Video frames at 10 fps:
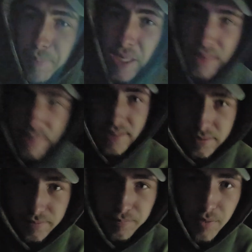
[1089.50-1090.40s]
bin that's
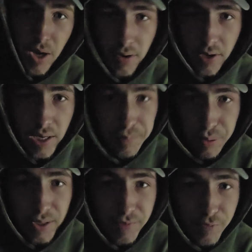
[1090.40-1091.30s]
already
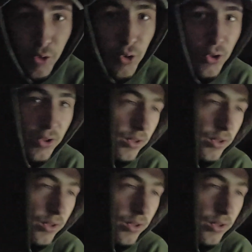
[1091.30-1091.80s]
pretty full,